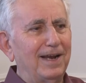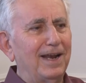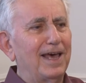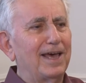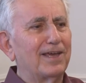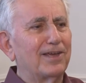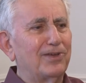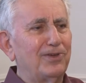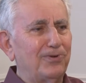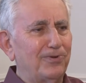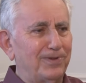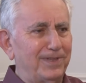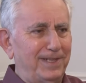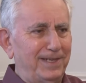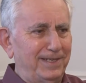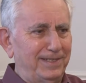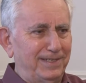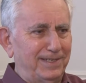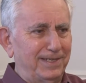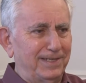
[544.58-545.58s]
like your
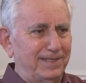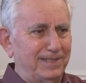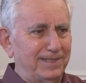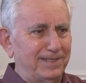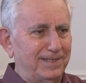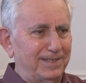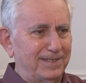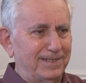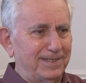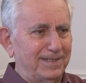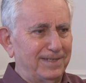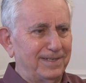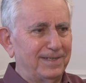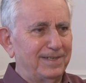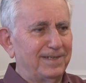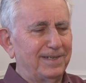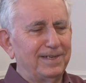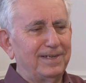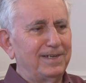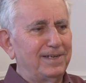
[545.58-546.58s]
thesis,
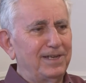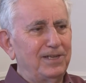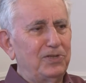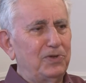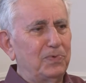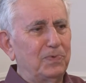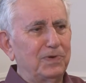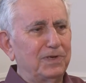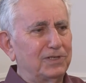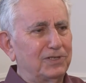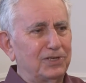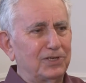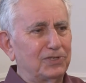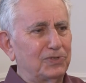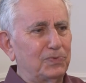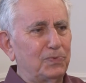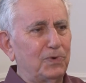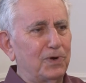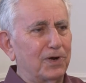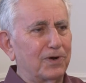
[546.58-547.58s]
and you will
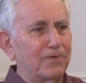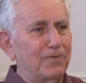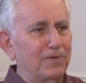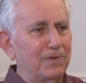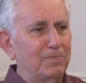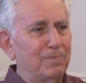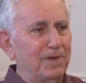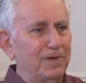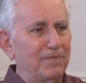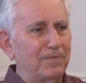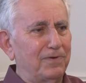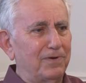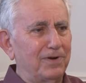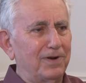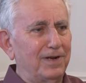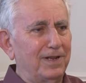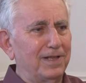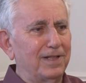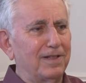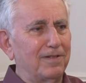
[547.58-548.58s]
just work with me for
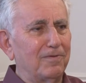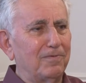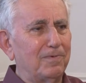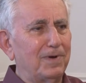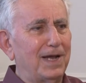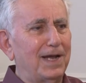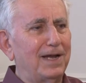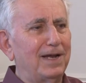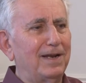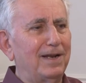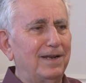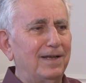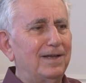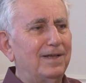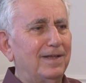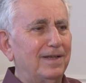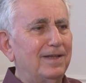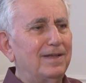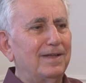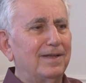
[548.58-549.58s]
a little while,
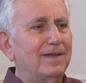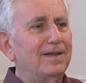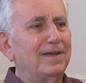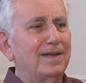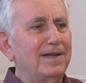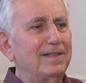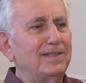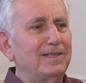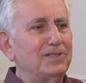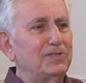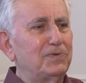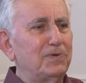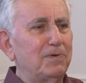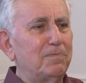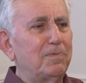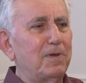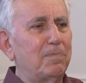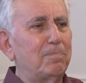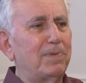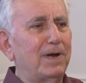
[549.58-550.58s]
and this will
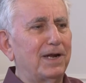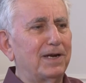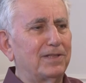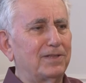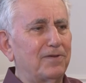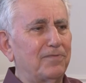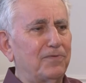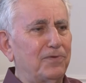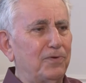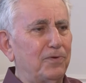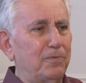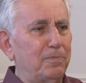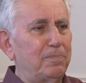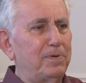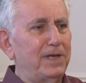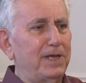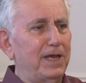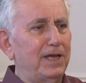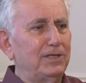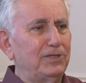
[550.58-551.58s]
be part of your
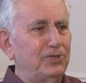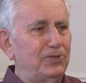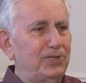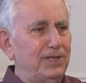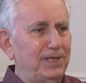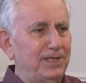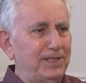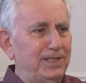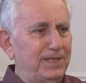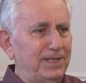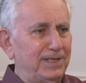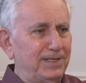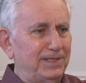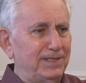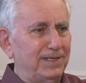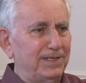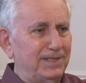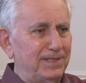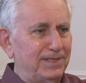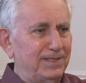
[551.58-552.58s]
PhD
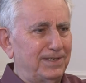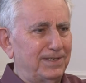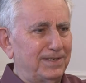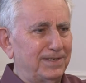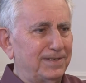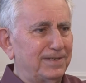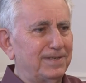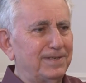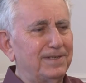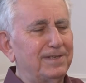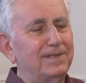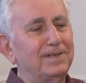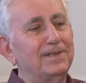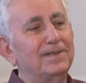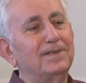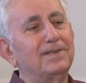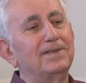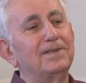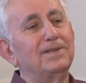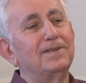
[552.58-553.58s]
thesis."
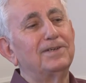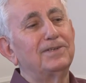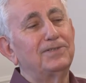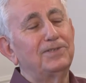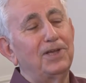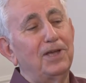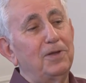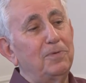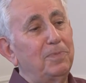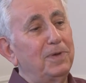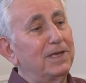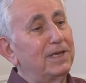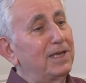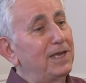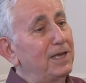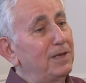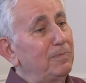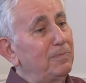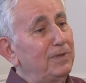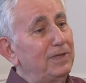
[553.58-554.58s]
So I
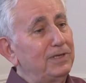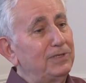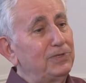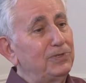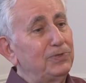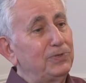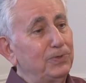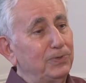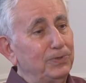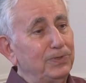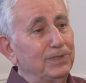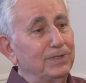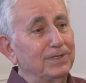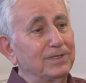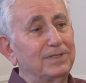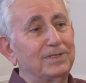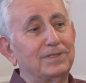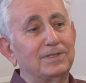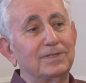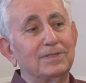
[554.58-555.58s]
became the
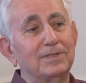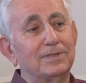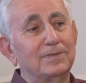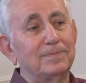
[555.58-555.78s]
student